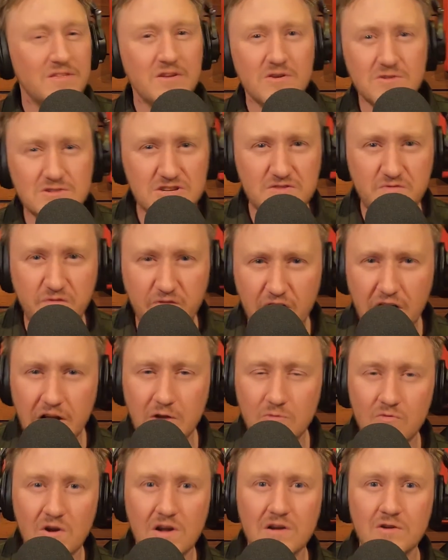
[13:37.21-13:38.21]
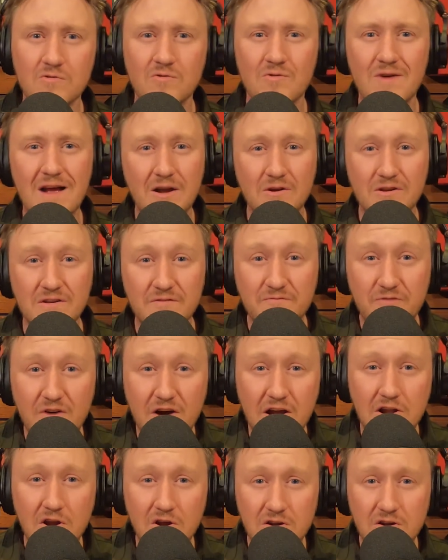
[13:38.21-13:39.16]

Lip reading: They're just fucking running around in fucking